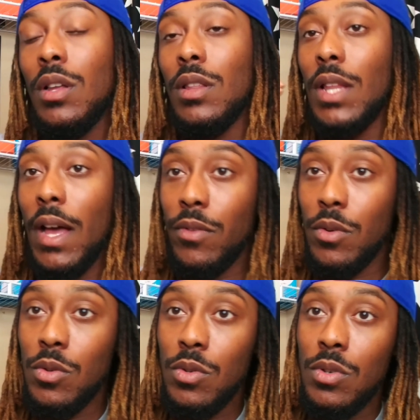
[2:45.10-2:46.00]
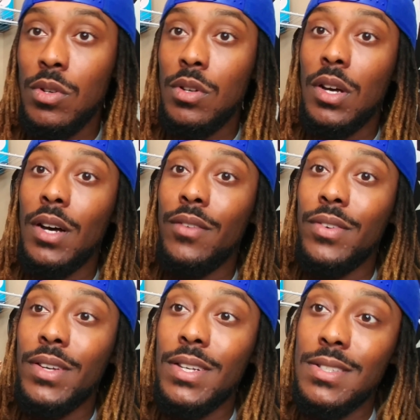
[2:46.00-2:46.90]
level of
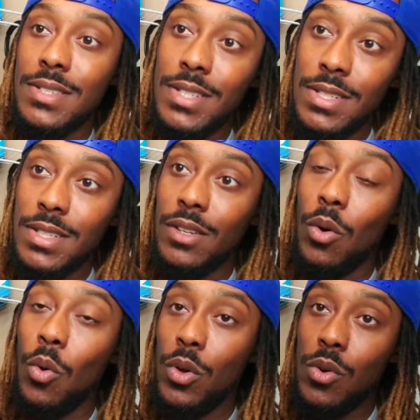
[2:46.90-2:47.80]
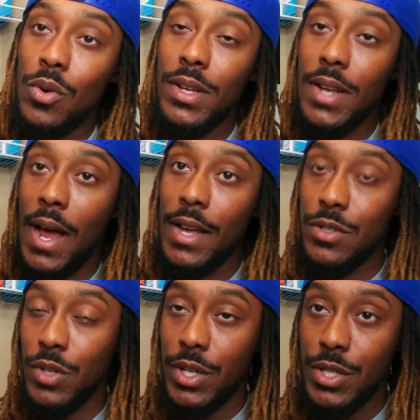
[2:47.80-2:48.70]
consistent oil and
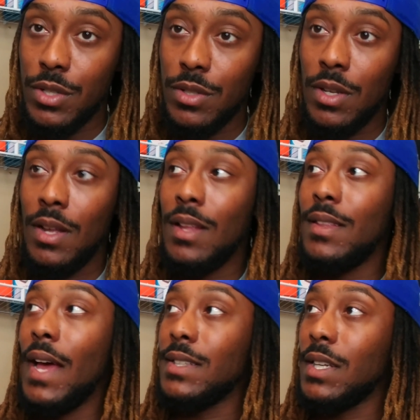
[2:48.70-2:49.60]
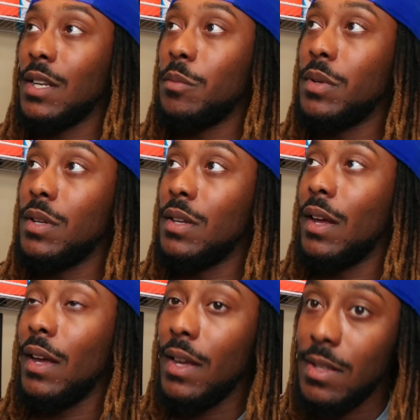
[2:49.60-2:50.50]
hydration. That's gonna be
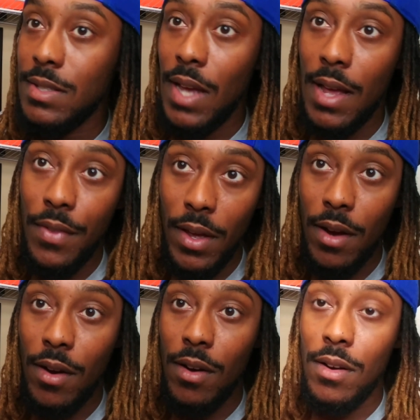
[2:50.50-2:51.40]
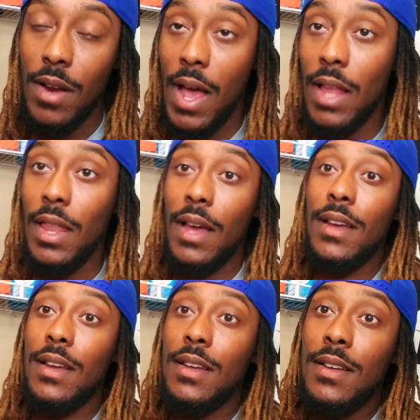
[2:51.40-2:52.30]
inside the hair, not
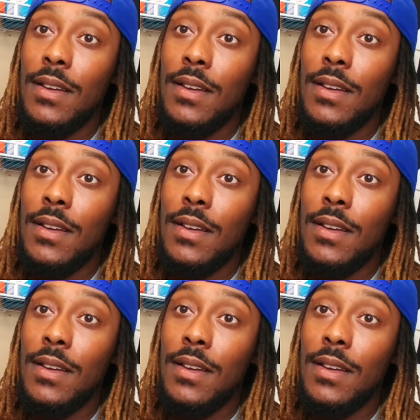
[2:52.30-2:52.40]
like